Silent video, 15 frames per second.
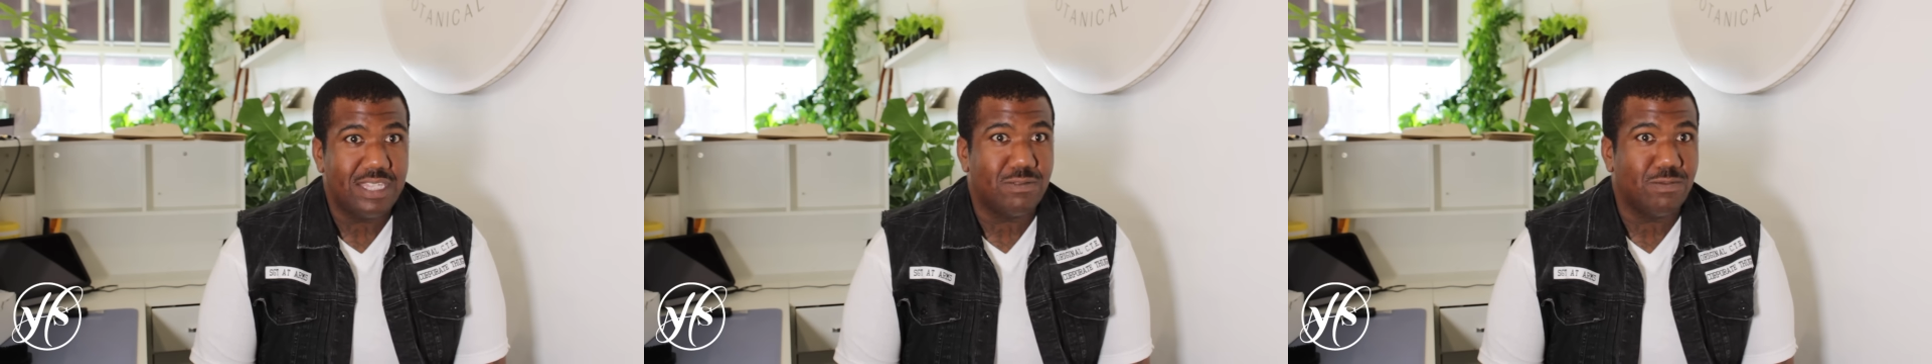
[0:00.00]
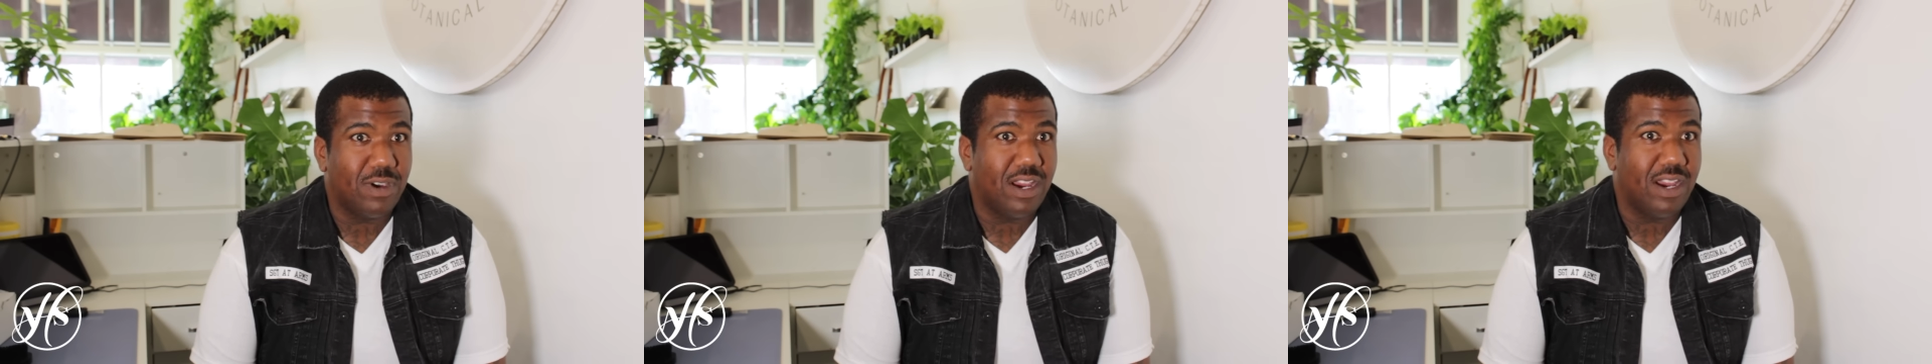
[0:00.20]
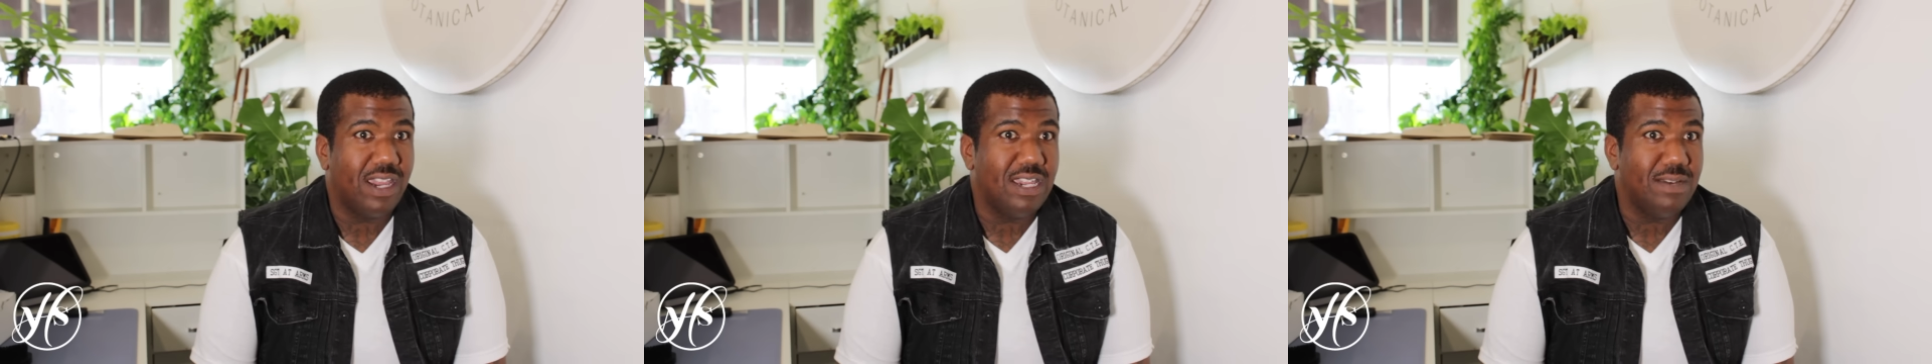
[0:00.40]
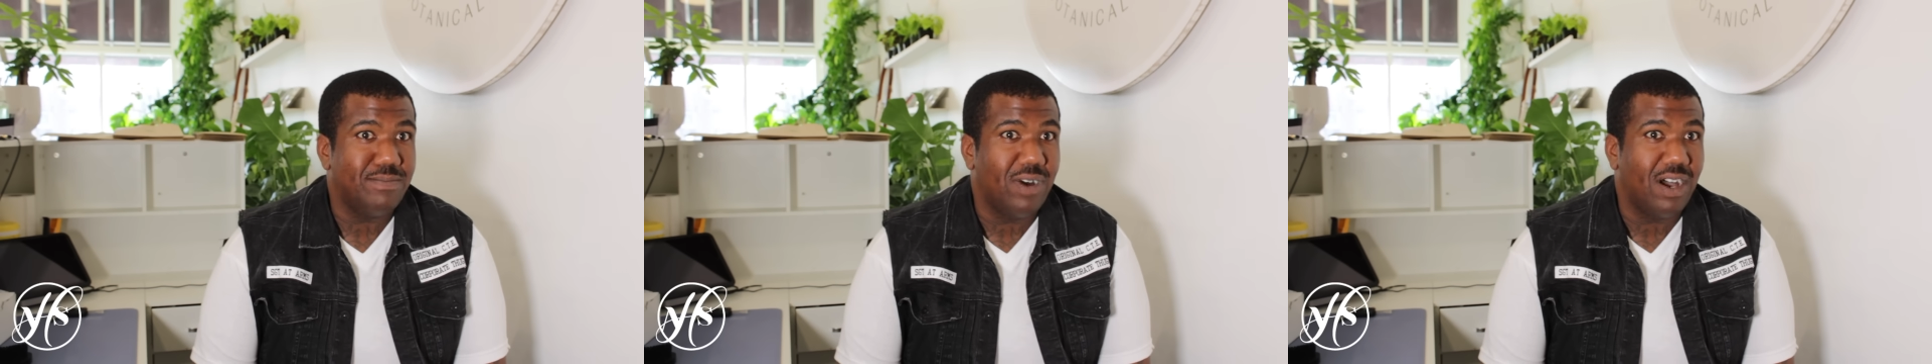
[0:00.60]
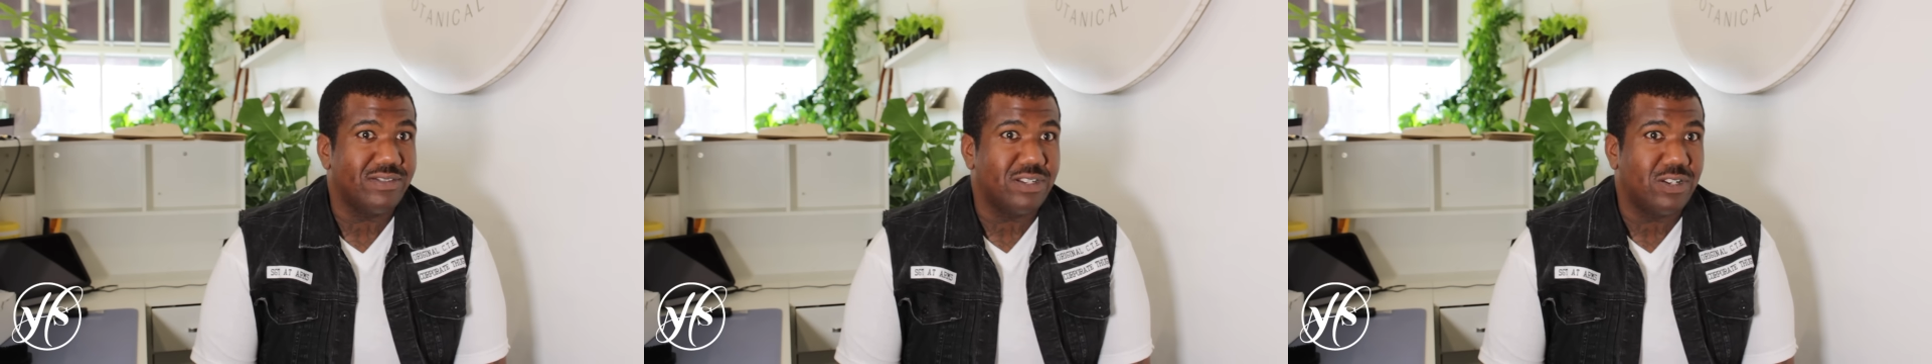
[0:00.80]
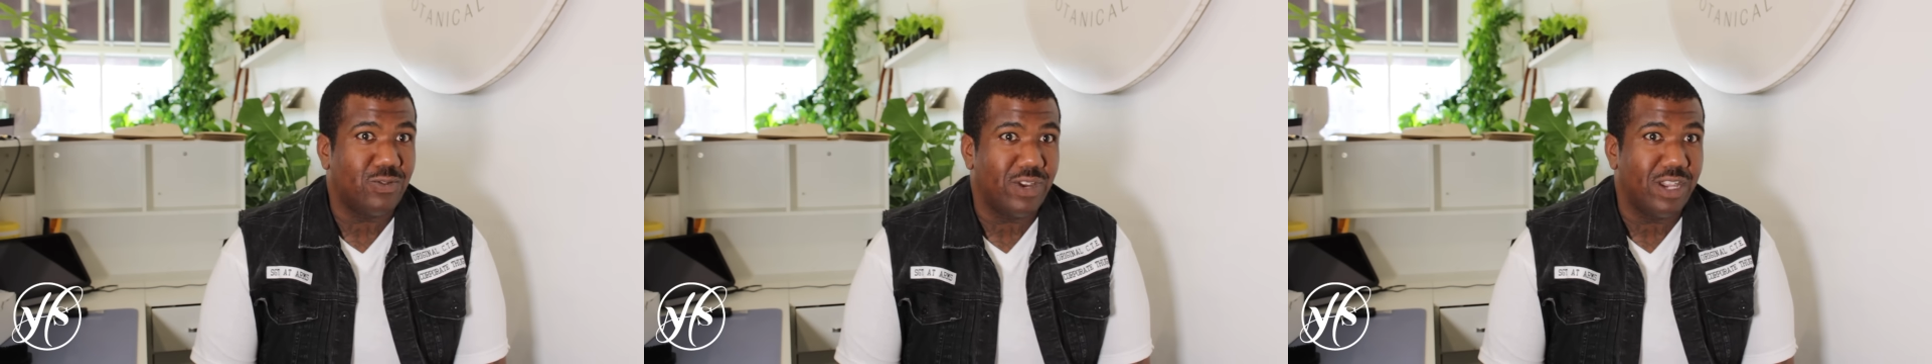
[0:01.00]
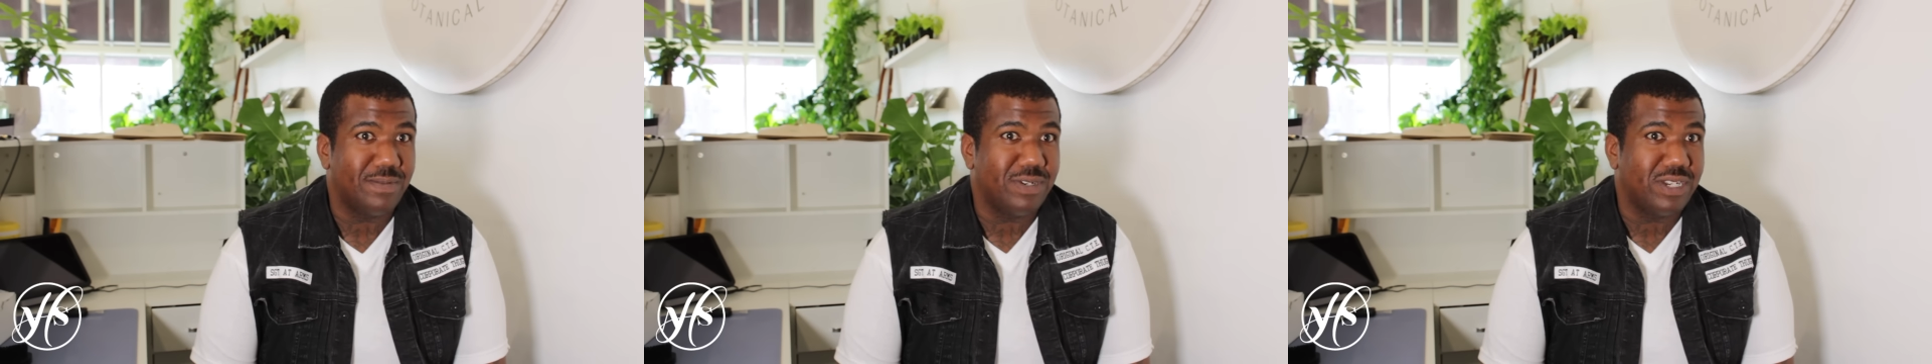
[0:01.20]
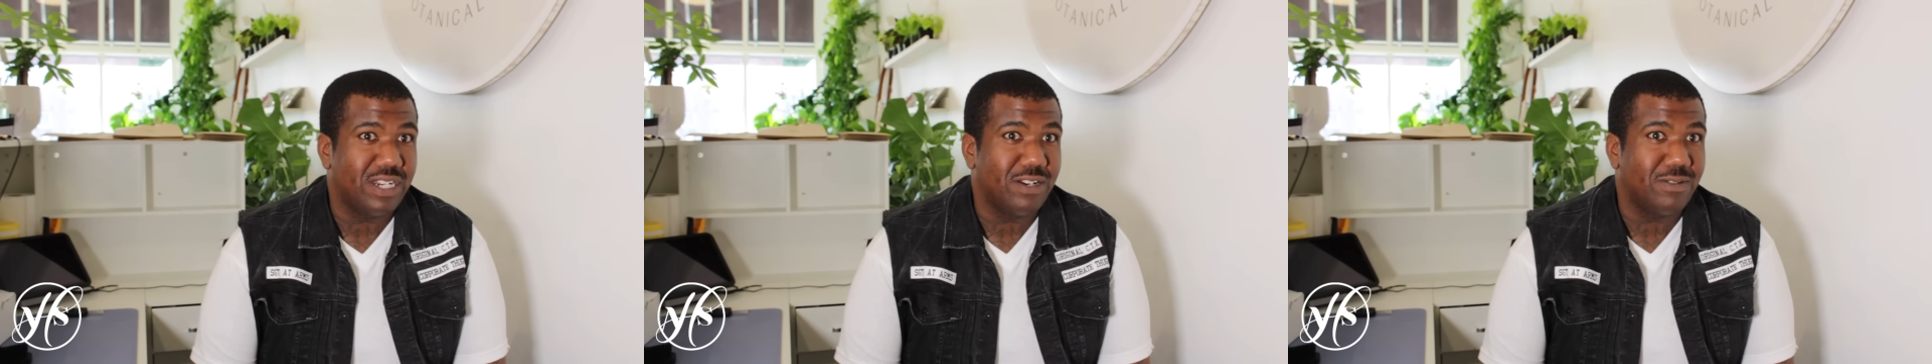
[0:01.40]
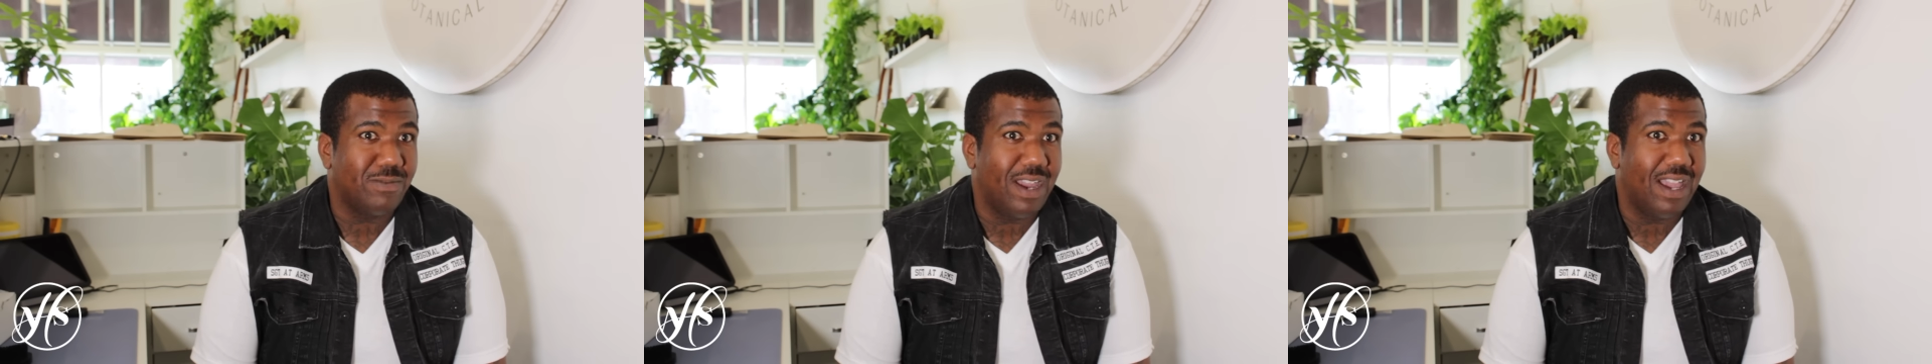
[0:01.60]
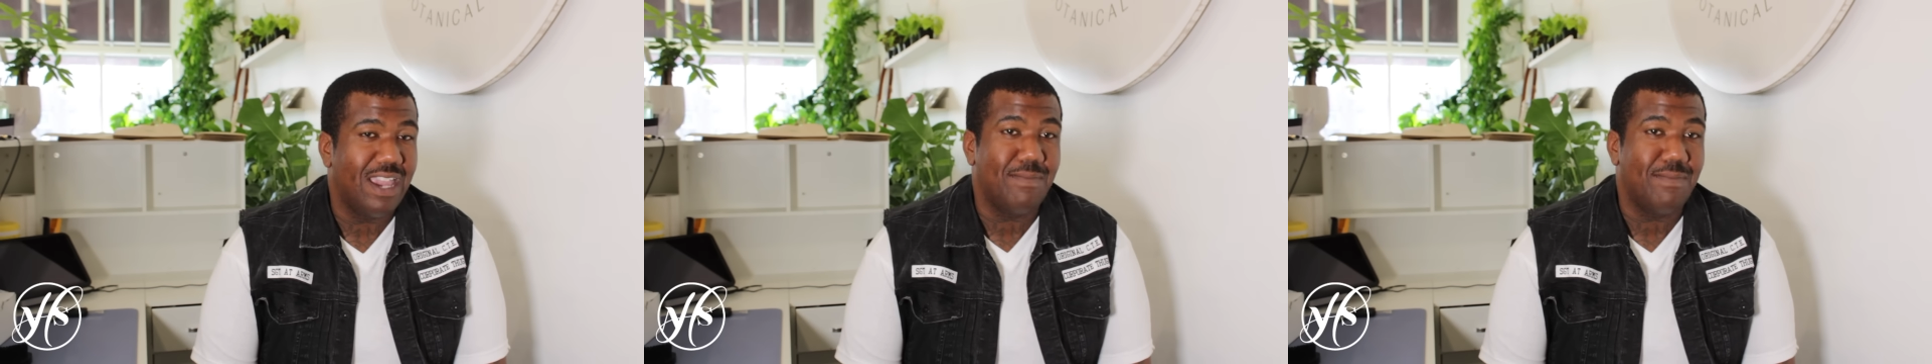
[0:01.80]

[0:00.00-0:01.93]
swear he brought the Crip shit around.